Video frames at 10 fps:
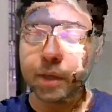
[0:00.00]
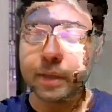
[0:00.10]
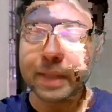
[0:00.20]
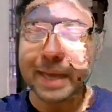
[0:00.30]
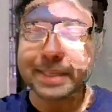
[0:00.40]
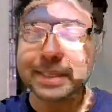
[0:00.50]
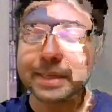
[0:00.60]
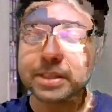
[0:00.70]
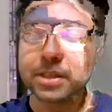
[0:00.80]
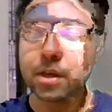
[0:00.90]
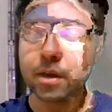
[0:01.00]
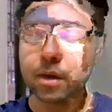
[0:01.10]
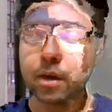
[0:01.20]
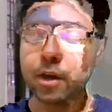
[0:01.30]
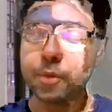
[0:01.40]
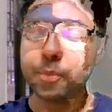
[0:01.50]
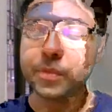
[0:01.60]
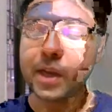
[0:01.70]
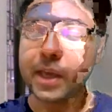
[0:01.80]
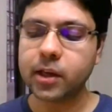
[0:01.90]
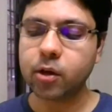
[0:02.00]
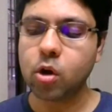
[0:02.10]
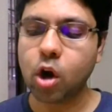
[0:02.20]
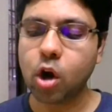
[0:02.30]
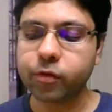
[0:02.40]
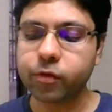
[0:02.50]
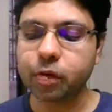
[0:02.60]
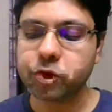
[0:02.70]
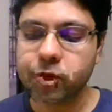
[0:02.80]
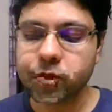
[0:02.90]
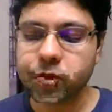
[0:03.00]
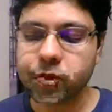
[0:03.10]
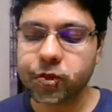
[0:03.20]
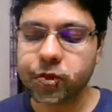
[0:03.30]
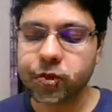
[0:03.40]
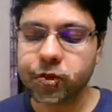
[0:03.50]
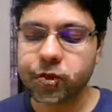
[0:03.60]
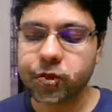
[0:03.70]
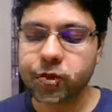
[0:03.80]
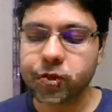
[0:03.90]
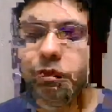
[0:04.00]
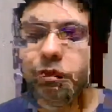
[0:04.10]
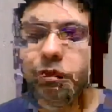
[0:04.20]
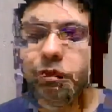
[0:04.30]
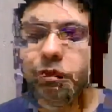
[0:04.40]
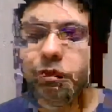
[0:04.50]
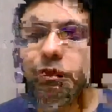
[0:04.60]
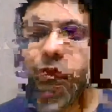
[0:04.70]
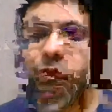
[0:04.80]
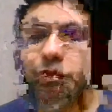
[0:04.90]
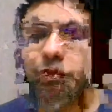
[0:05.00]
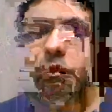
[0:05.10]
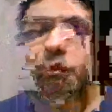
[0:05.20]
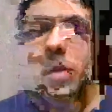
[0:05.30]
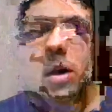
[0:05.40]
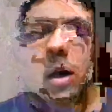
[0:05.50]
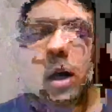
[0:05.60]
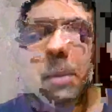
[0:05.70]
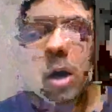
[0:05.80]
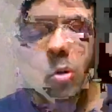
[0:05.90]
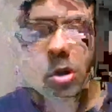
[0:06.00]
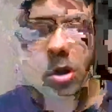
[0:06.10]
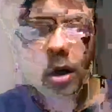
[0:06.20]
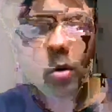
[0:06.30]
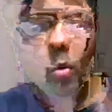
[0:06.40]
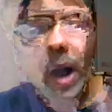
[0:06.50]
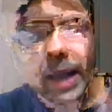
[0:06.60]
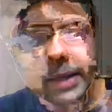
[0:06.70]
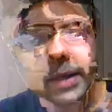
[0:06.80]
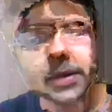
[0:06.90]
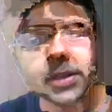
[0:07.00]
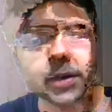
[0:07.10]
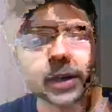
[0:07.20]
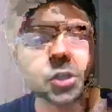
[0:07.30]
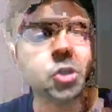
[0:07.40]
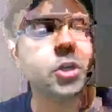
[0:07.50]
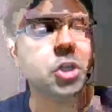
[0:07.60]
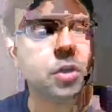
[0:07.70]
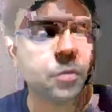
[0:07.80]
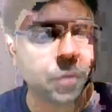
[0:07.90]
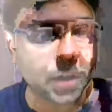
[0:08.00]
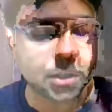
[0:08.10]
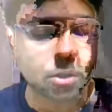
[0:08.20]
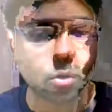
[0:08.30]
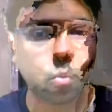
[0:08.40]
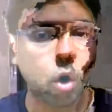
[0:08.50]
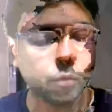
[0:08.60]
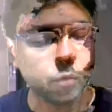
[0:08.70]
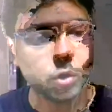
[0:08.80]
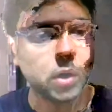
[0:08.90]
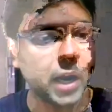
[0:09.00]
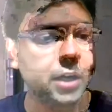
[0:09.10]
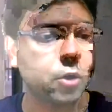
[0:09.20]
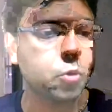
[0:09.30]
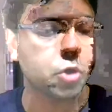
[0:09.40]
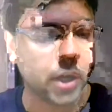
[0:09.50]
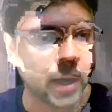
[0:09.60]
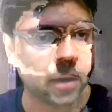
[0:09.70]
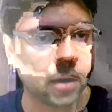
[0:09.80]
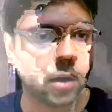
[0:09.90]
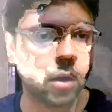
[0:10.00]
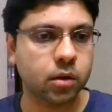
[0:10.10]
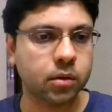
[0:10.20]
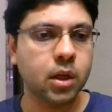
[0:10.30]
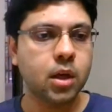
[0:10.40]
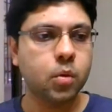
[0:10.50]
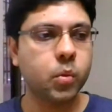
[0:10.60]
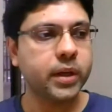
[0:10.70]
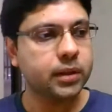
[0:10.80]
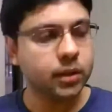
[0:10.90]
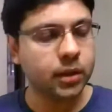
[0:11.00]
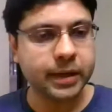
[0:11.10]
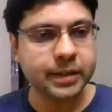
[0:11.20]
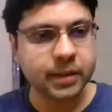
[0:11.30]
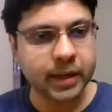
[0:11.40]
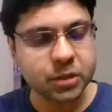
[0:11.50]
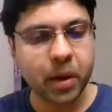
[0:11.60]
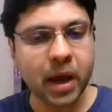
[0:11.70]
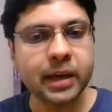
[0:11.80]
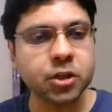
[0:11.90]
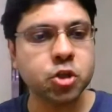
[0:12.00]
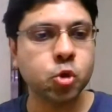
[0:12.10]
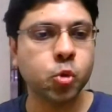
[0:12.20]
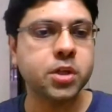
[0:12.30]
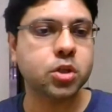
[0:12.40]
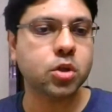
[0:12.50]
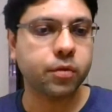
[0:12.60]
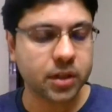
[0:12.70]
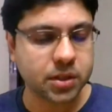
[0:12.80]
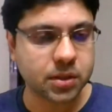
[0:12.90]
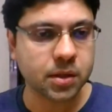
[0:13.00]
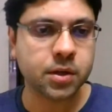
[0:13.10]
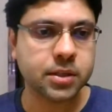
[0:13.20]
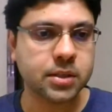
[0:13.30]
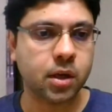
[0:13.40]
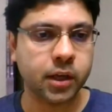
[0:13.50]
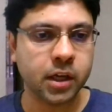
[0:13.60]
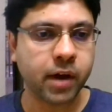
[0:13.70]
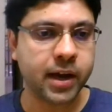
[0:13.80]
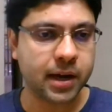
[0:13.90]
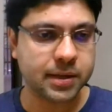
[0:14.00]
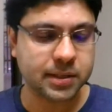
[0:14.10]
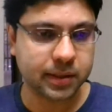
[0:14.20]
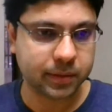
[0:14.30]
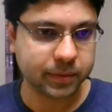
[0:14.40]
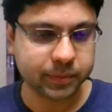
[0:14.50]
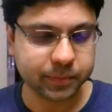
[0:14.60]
in that sense, sir, a lot of questions regarding MOOC is coming, and about why there is a registration fee. So, what would you like to share with aspiring students of this year's eYRC?